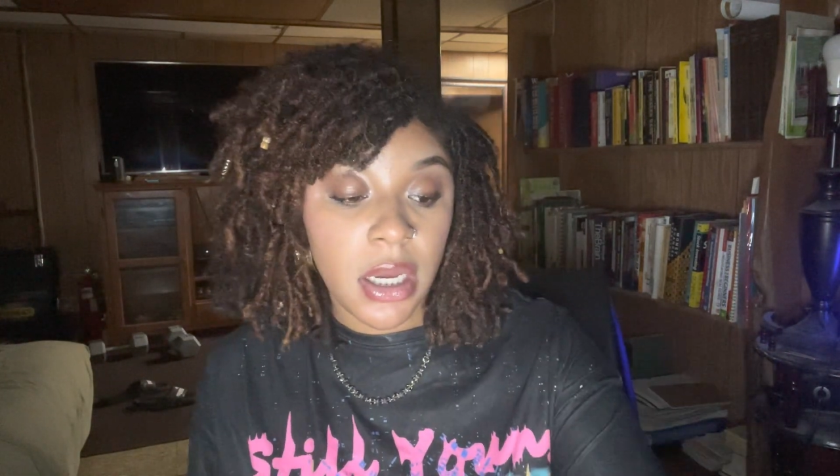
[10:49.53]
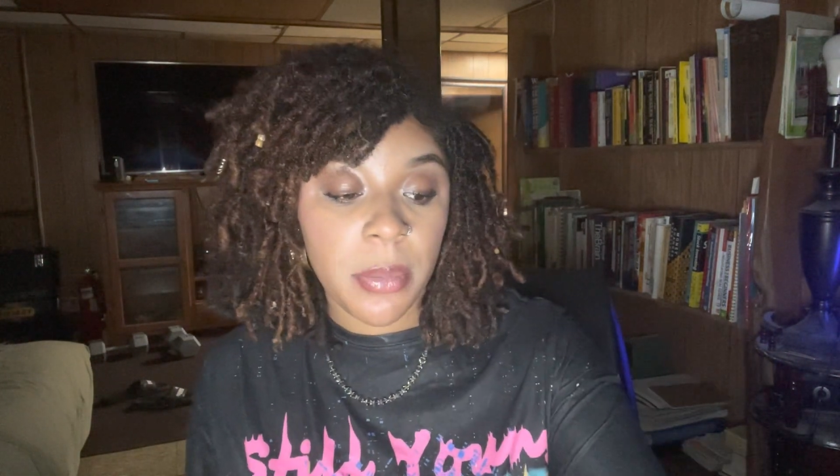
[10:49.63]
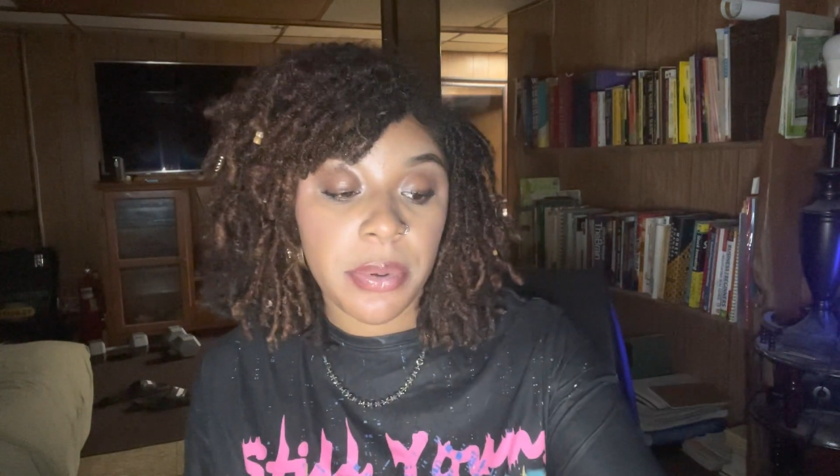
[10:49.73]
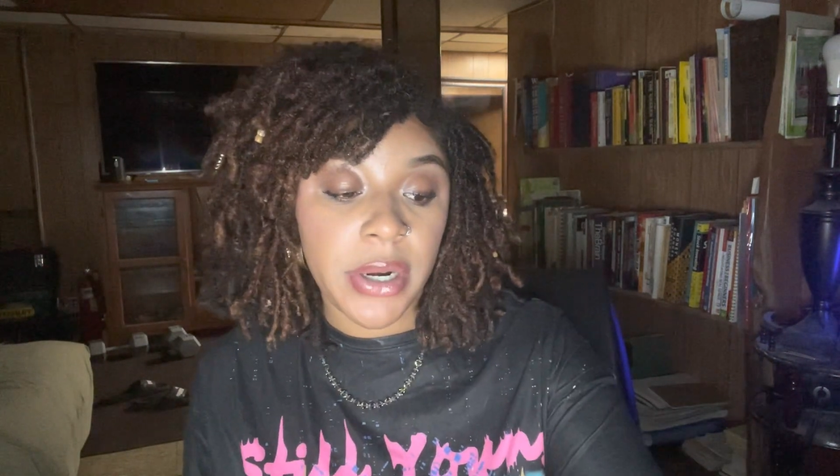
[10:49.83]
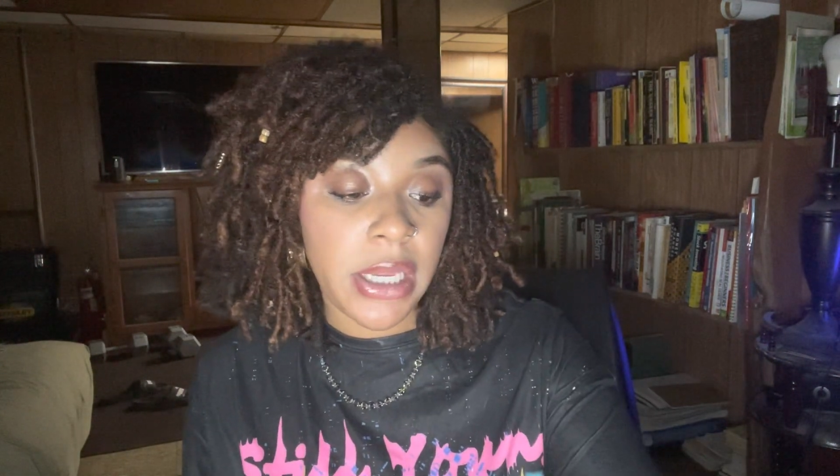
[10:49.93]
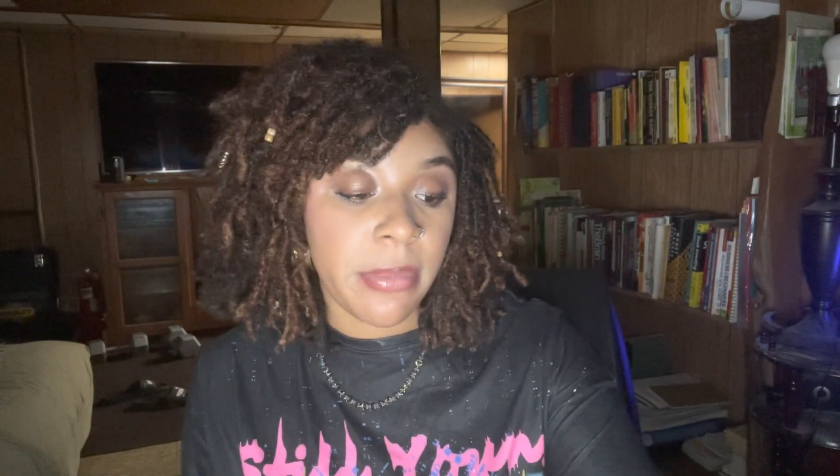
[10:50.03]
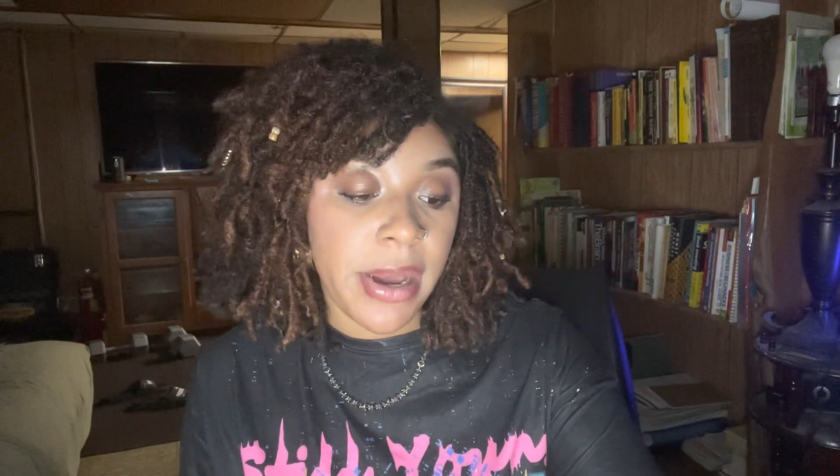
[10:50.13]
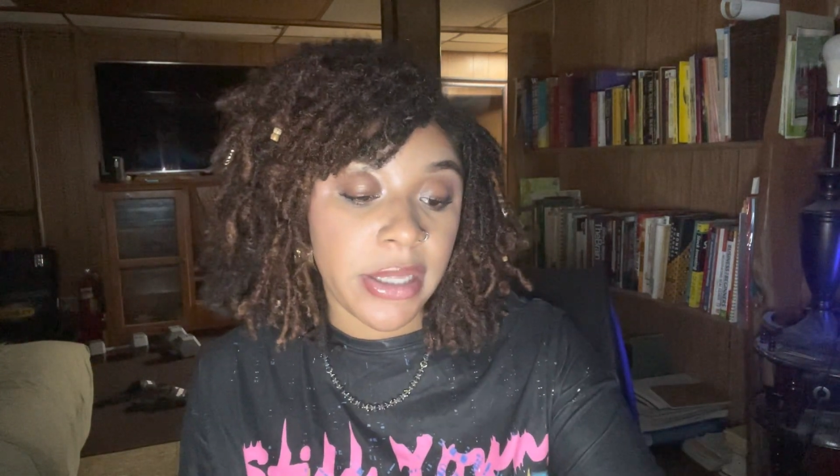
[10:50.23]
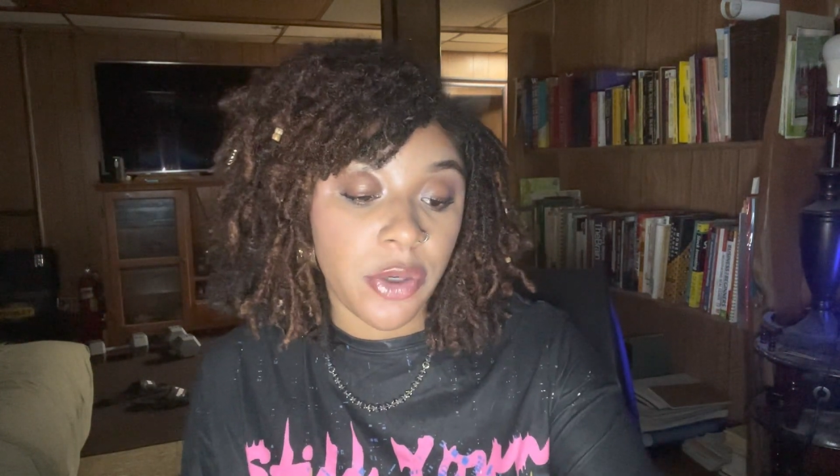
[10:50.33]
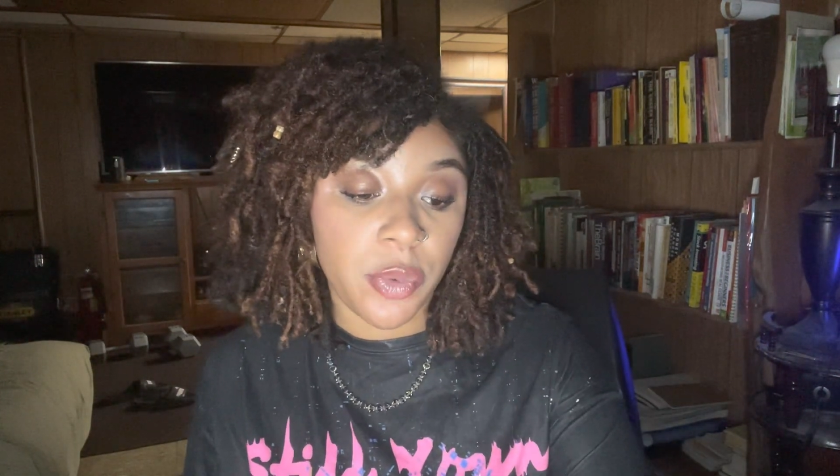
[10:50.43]
Pray
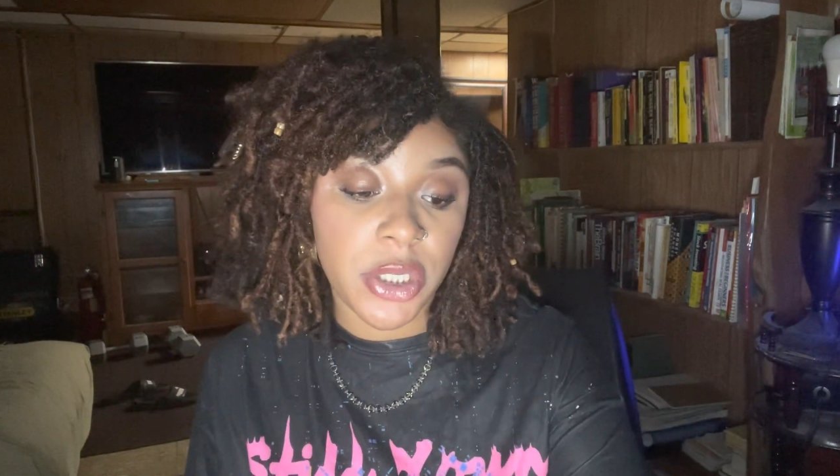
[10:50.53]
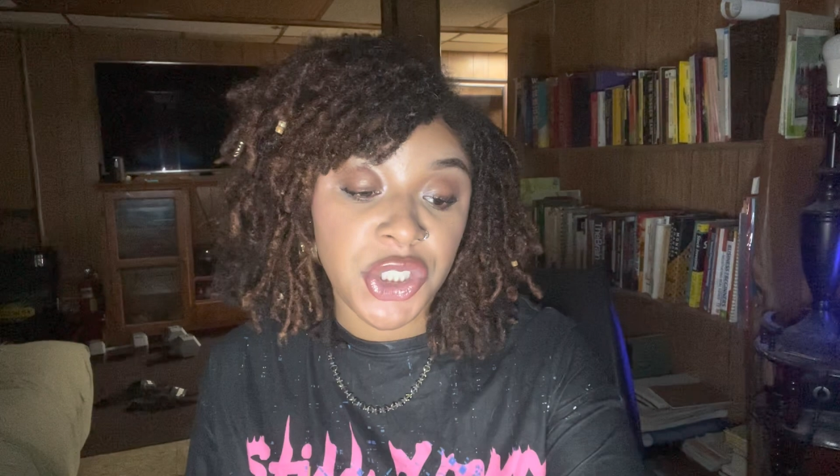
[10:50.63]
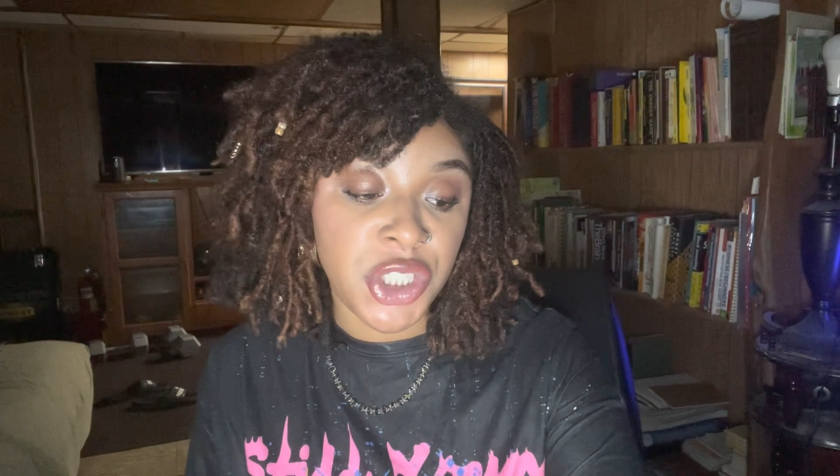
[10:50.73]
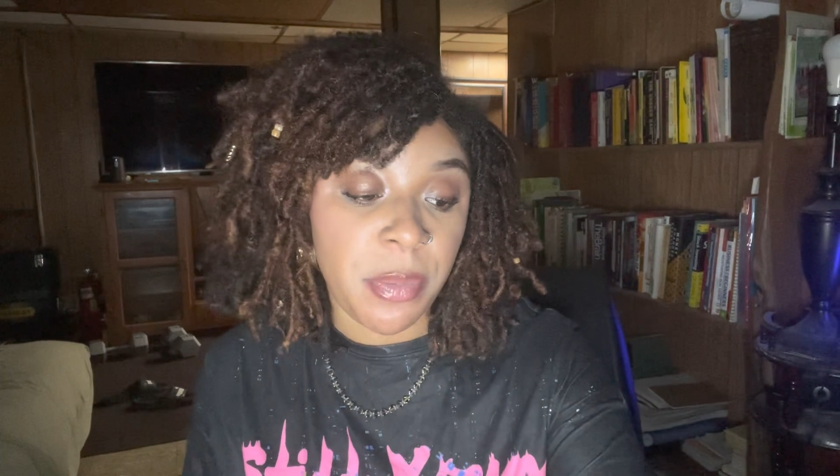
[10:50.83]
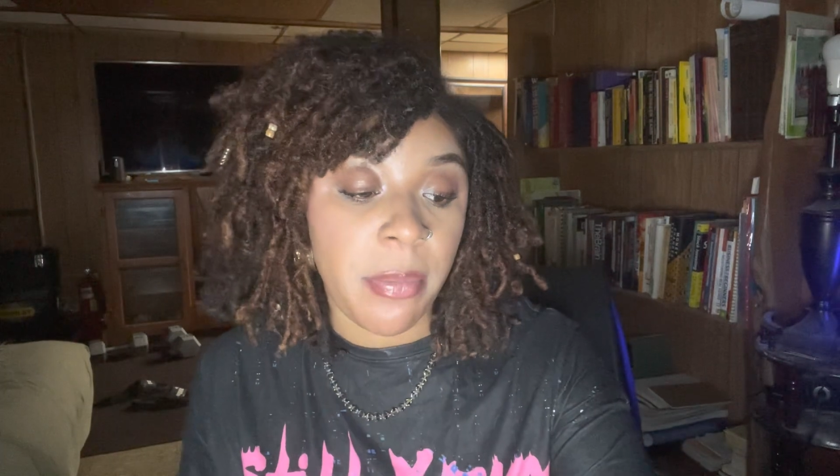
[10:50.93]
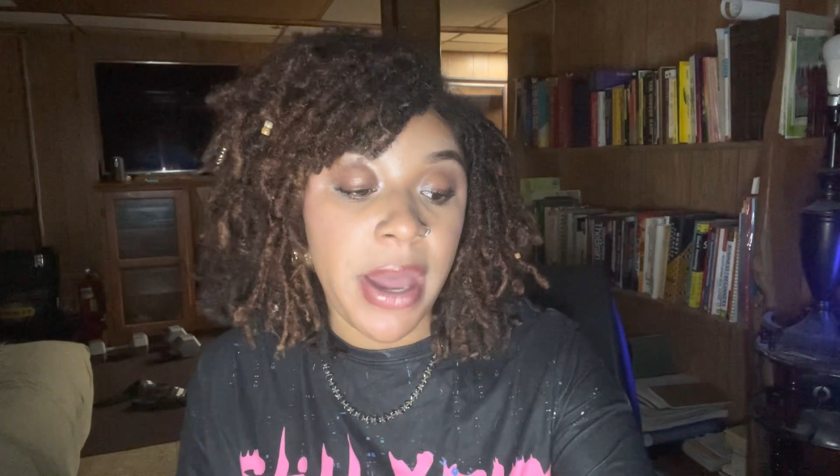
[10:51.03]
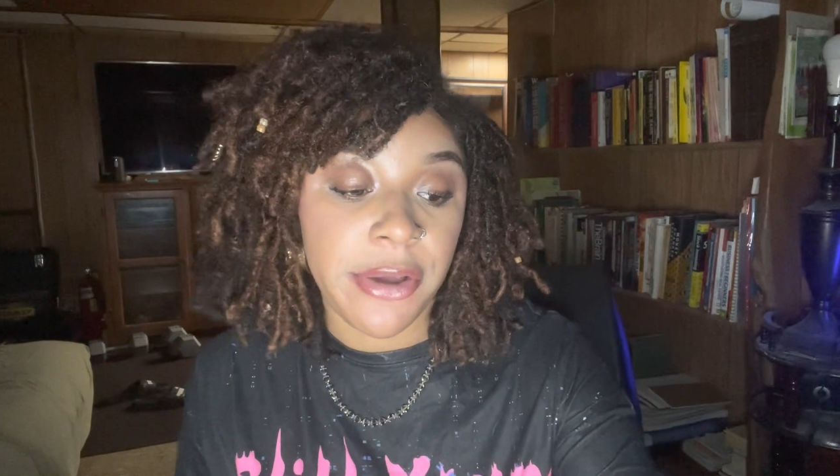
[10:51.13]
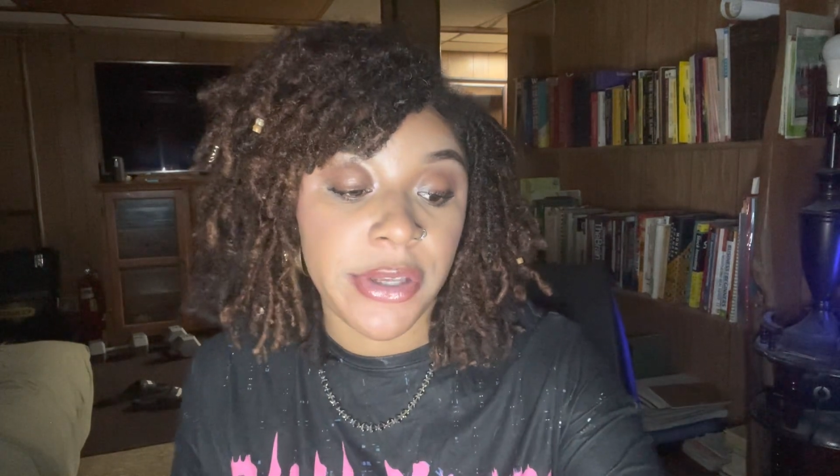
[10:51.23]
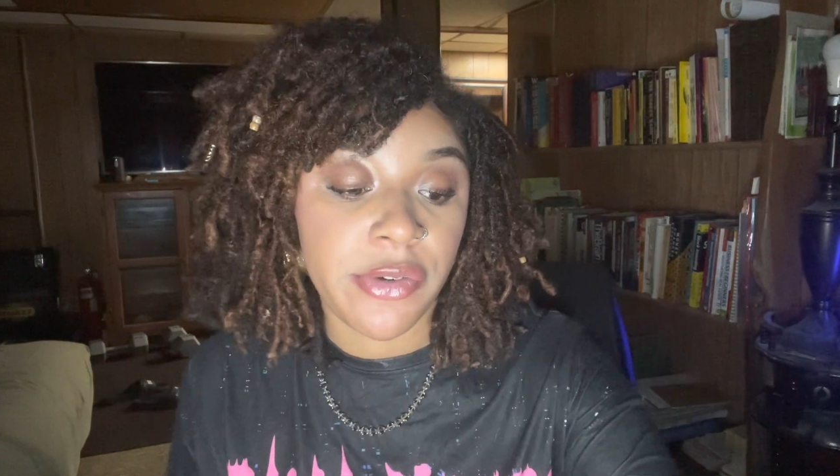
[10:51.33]
about it, worship about it,